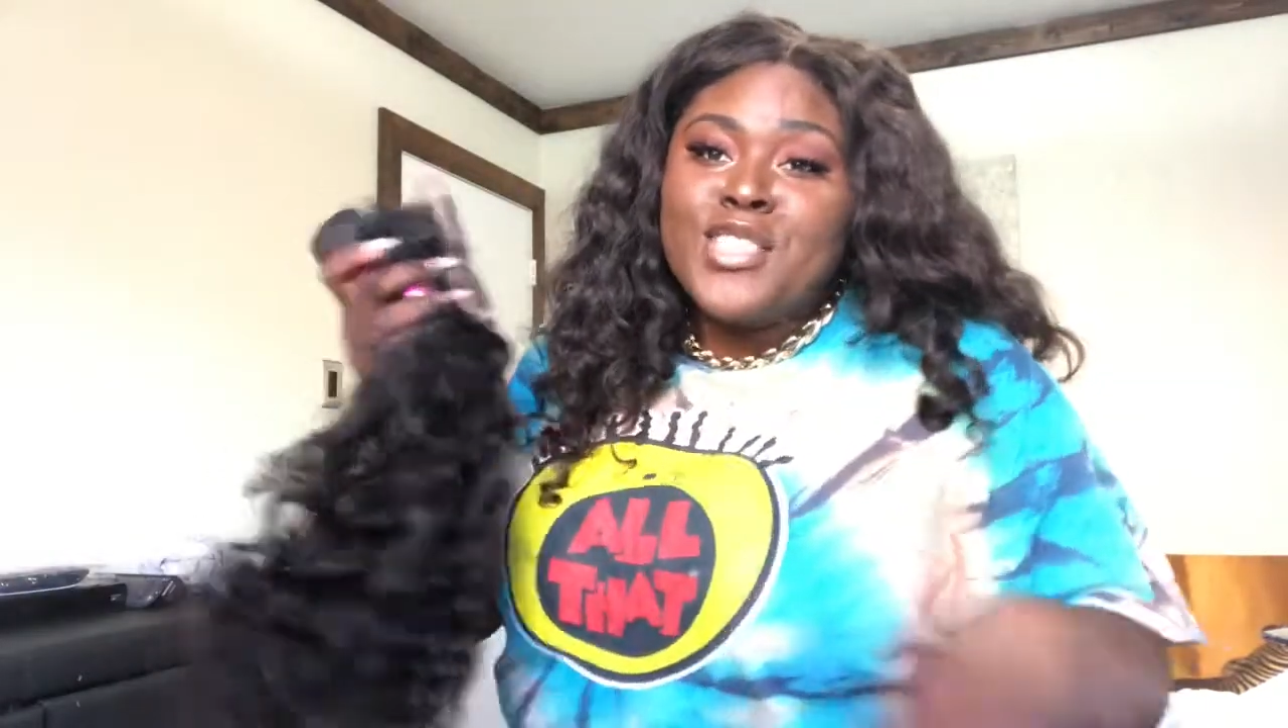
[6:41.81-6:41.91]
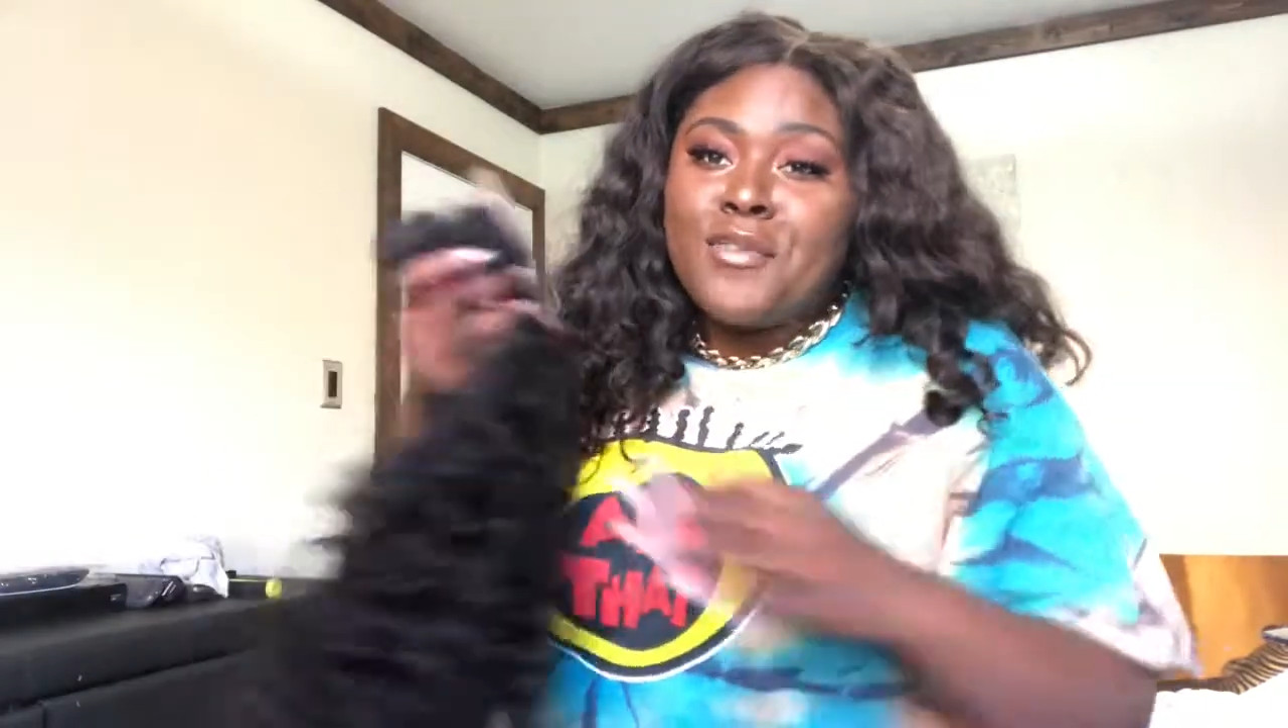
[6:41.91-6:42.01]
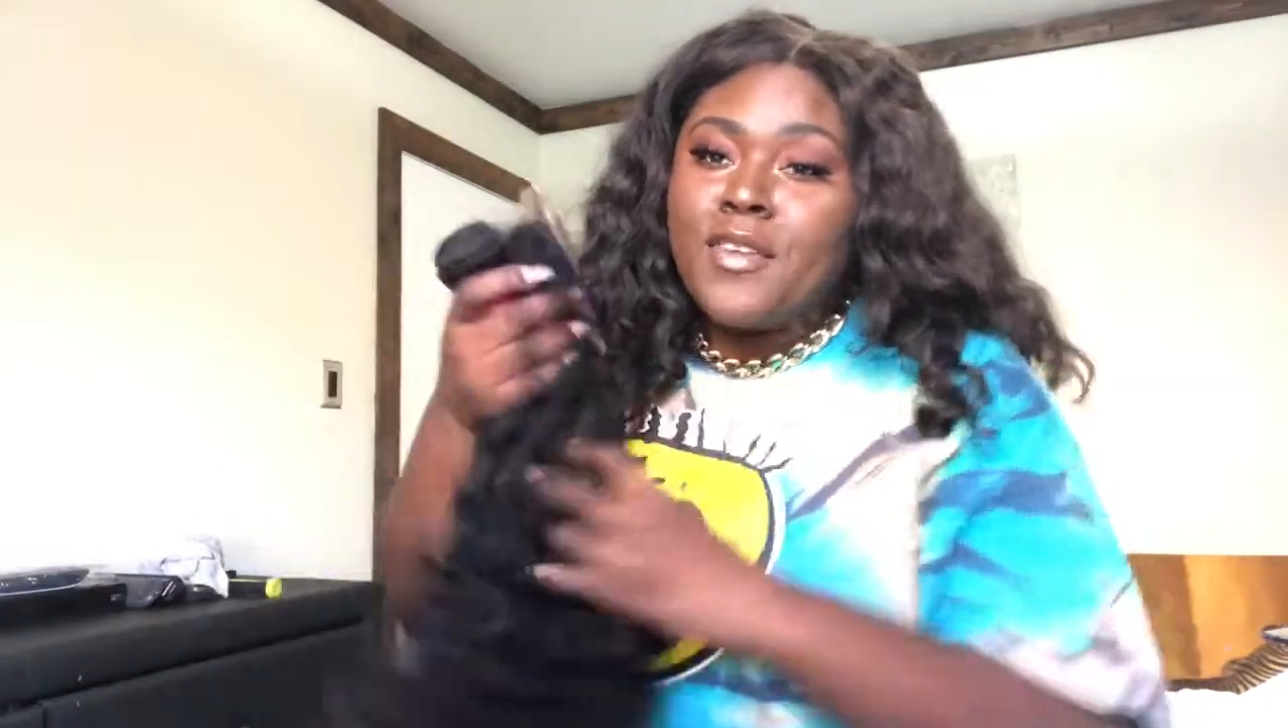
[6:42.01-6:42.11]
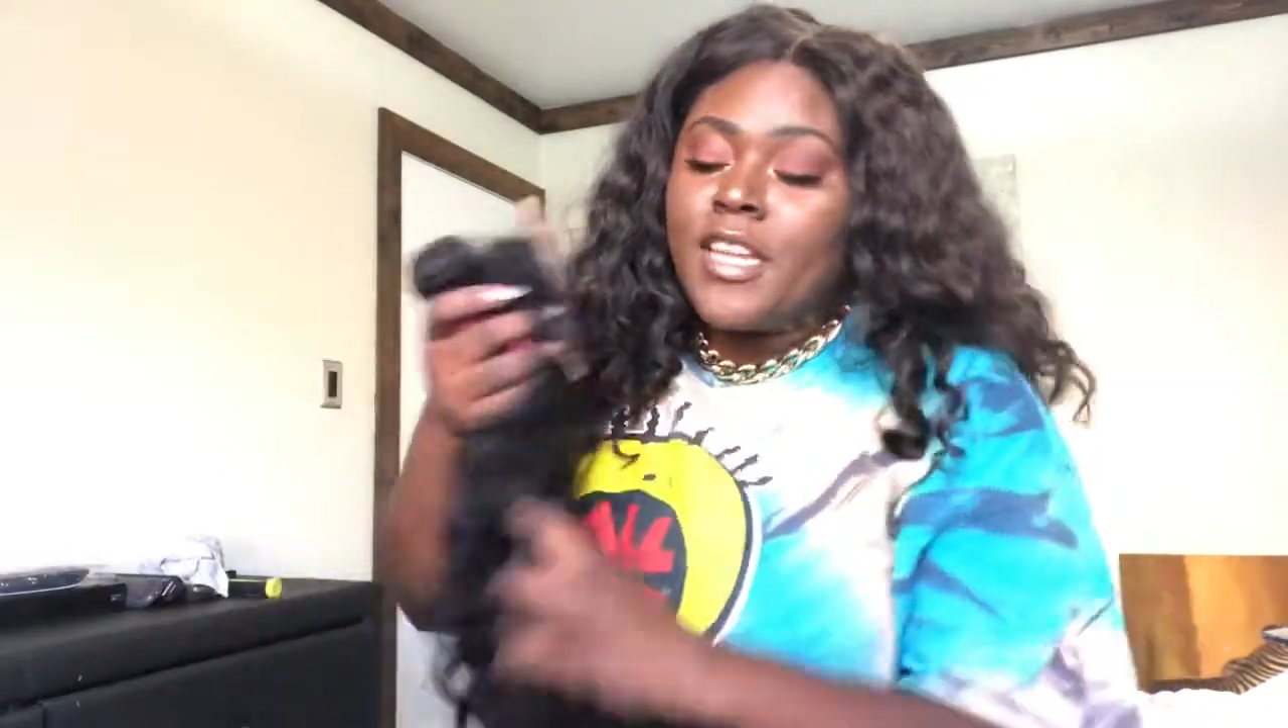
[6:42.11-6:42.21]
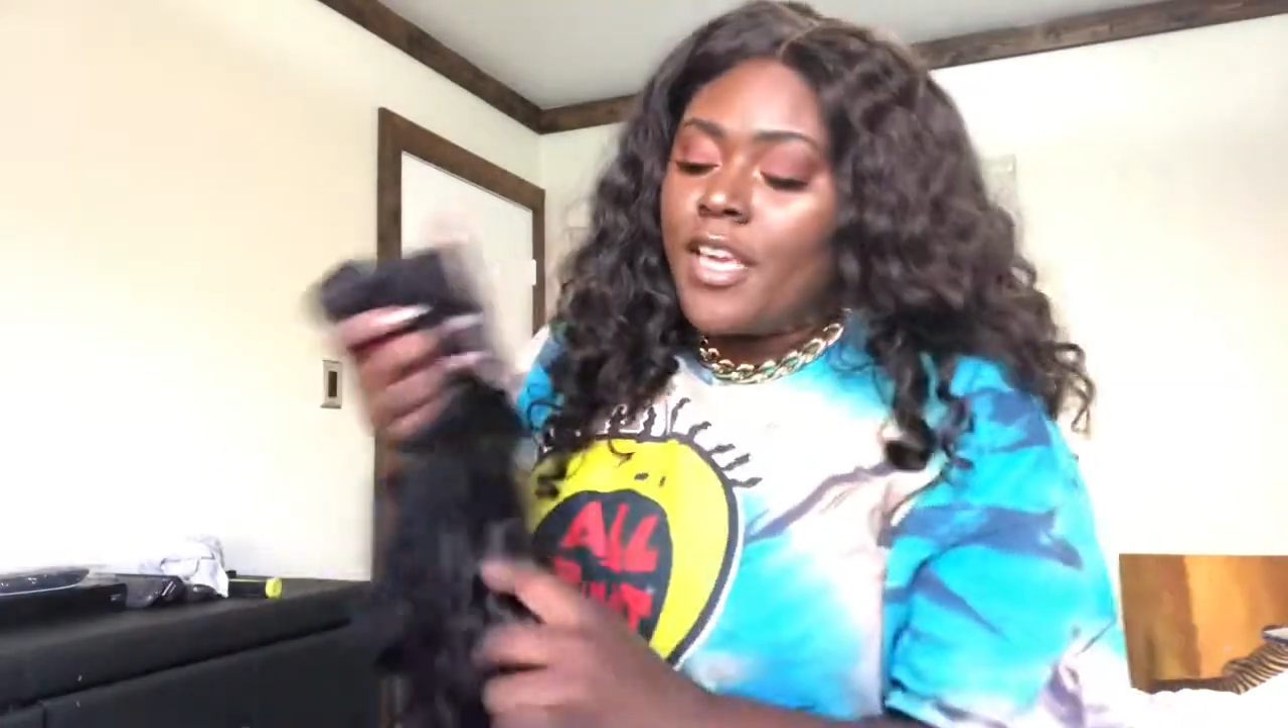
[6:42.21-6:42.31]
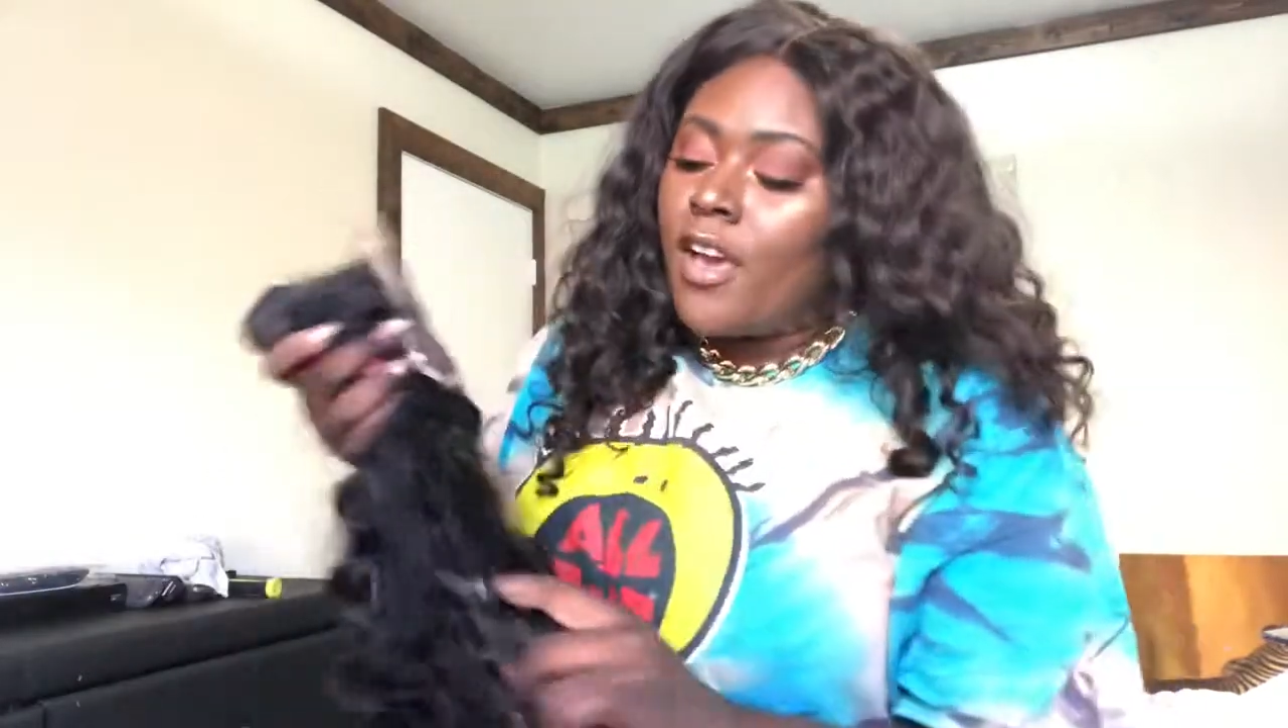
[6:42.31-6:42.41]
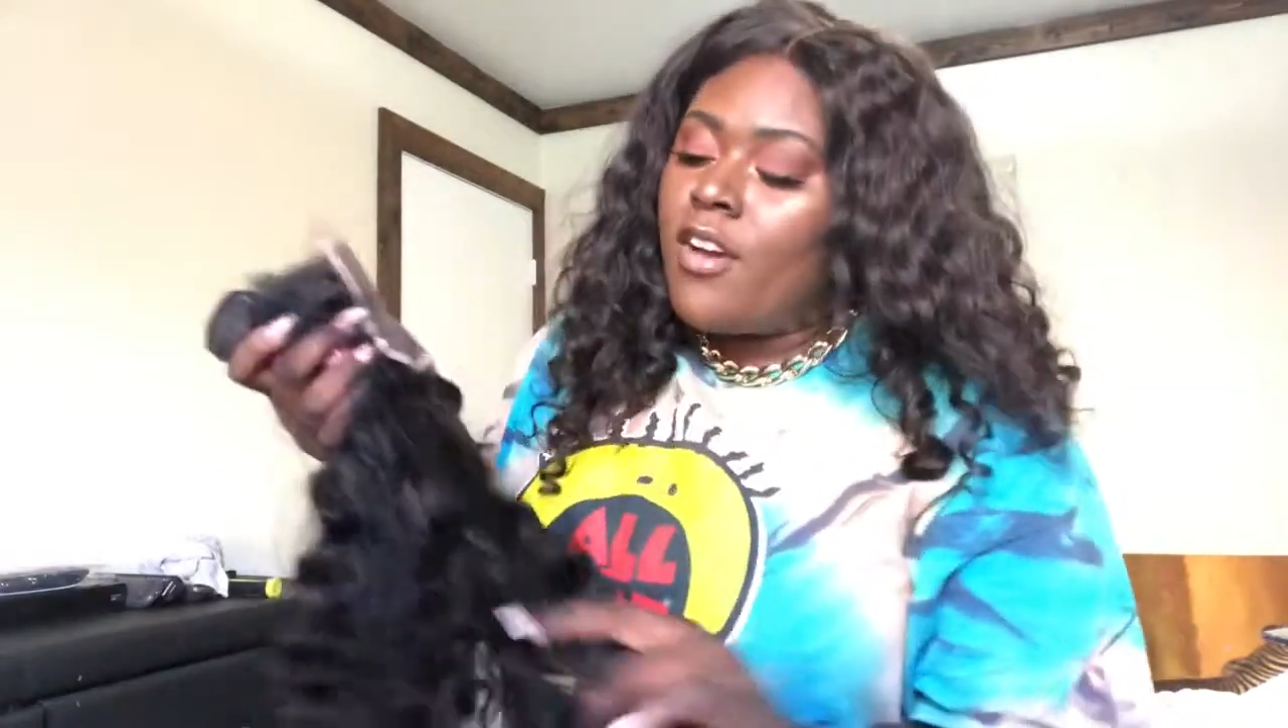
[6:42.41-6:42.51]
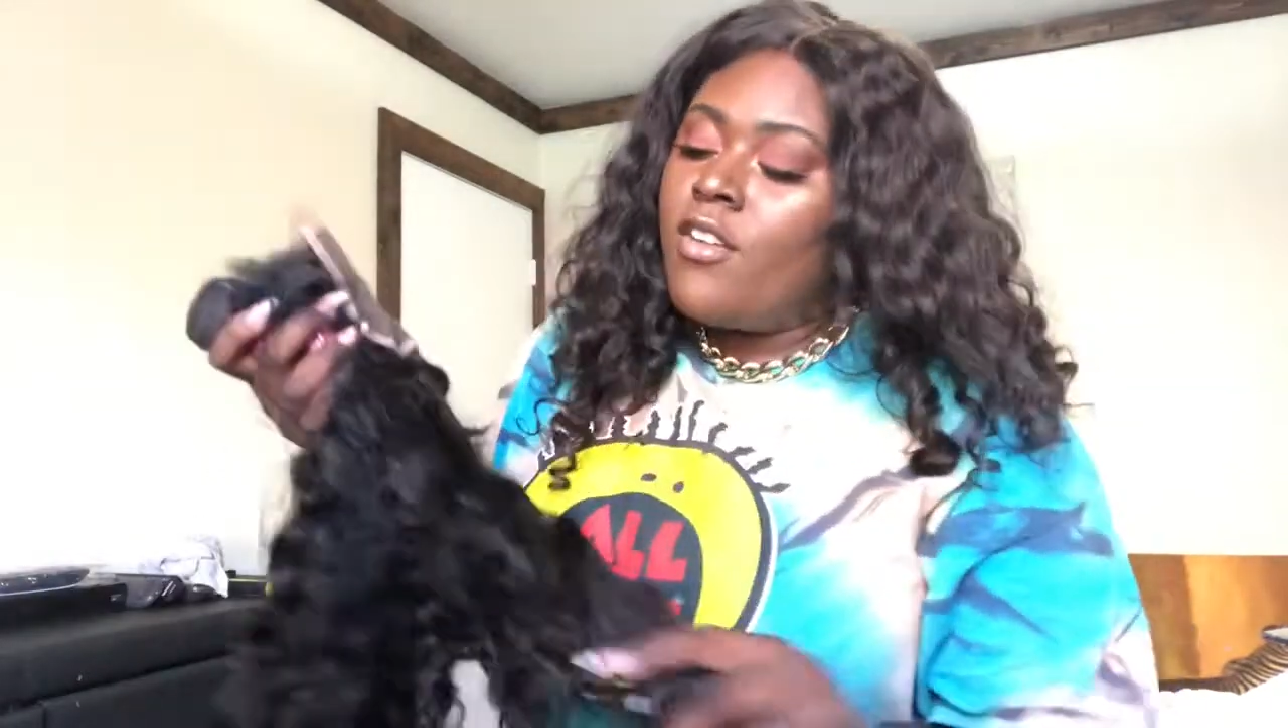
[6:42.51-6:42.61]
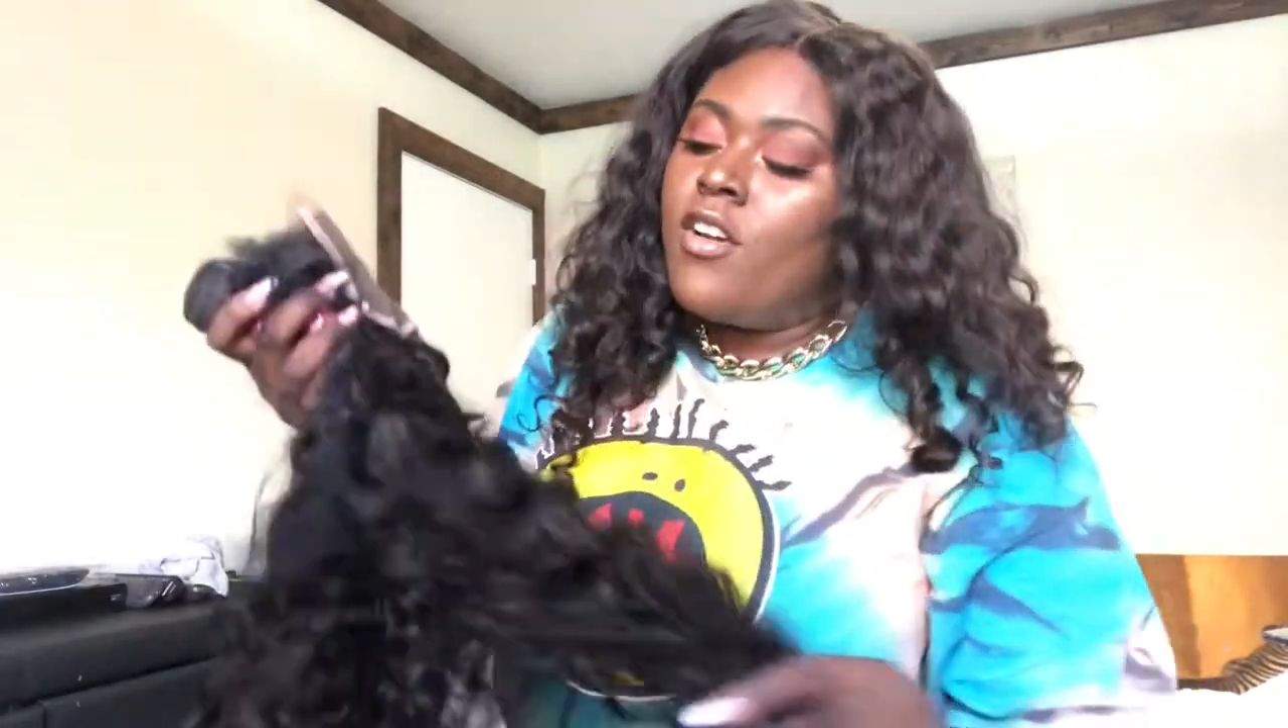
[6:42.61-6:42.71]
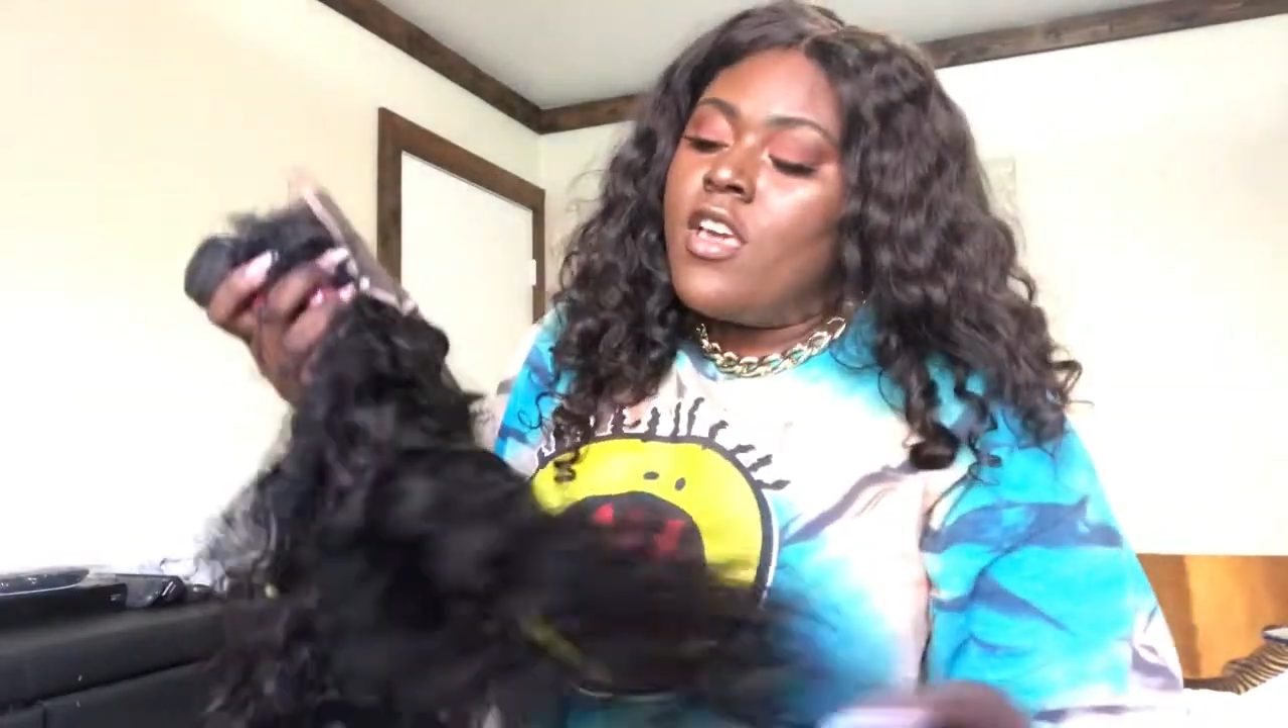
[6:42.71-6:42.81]
the
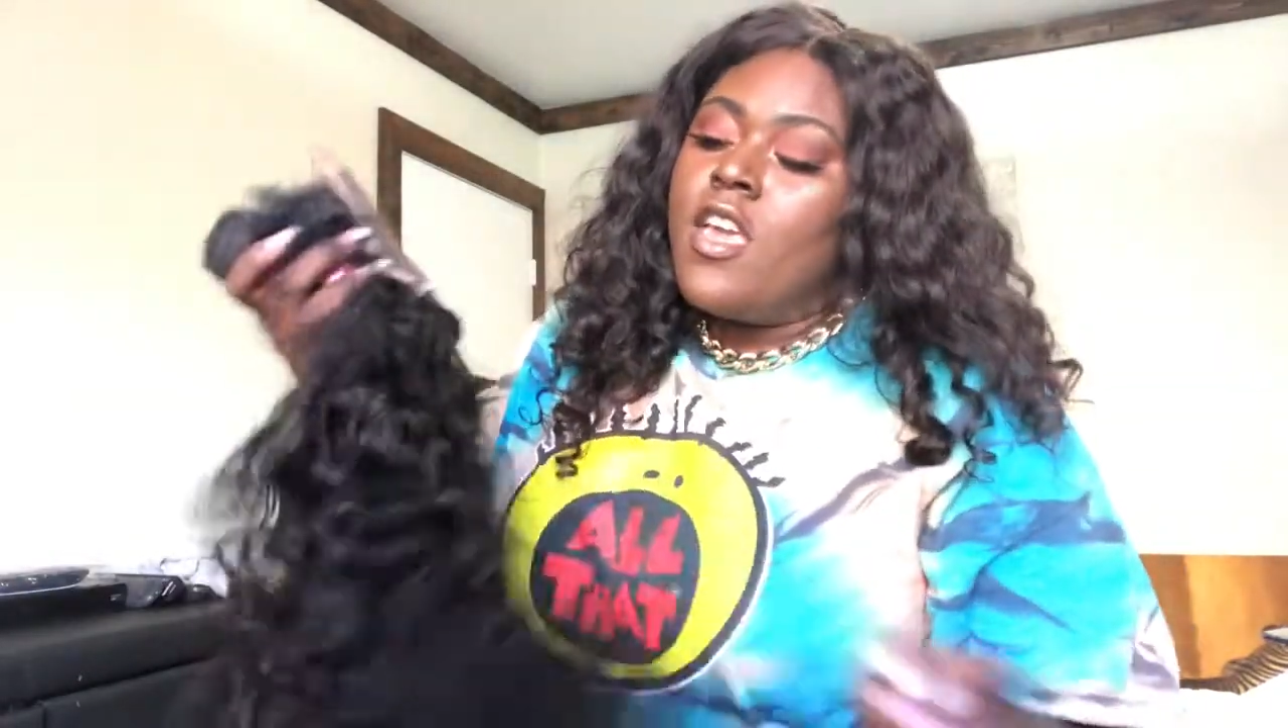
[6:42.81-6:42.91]
video.